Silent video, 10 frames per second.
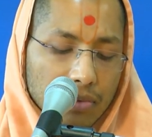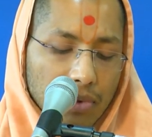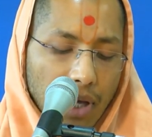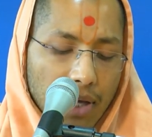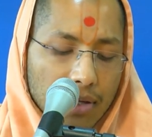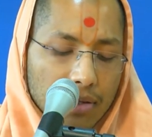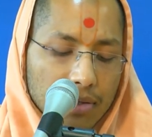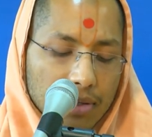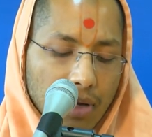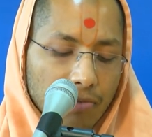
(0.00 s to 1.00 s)
And in the
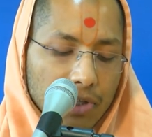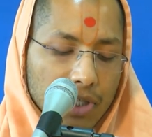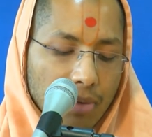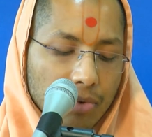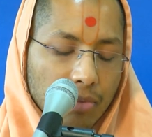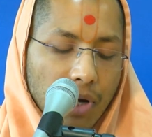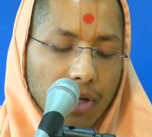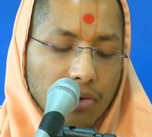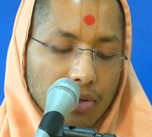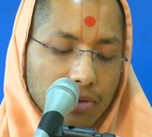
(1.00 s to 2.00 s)
same Vachanamrut
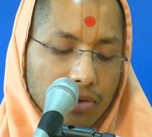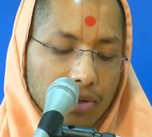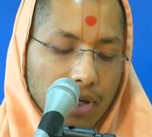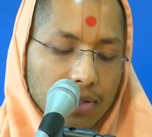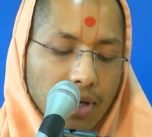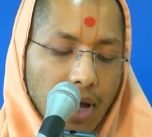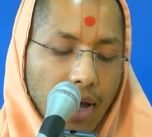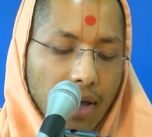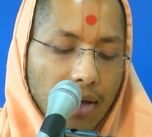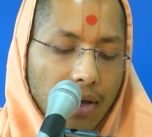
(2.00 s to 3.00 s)
Maharaj also says,
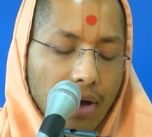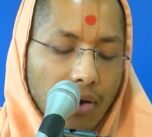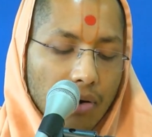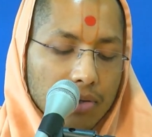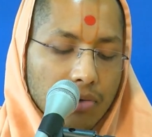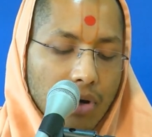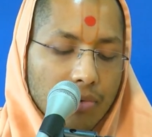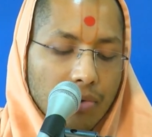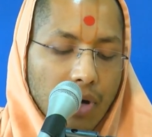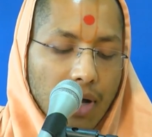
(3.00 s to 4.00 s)
I
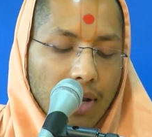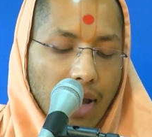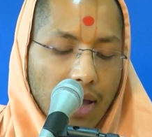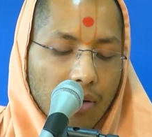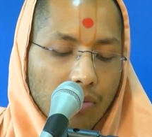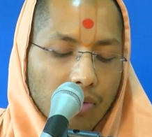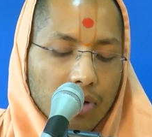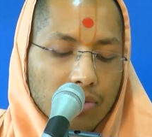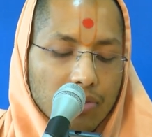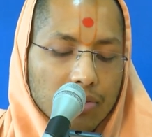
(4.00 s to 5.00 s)
also, I, I like
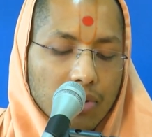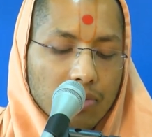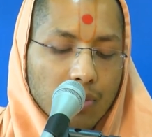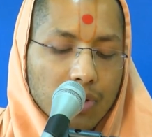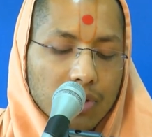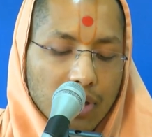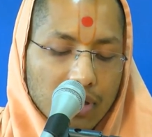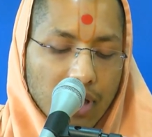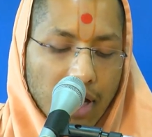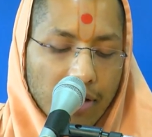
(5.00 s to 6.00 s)
one who serves with Shraddha.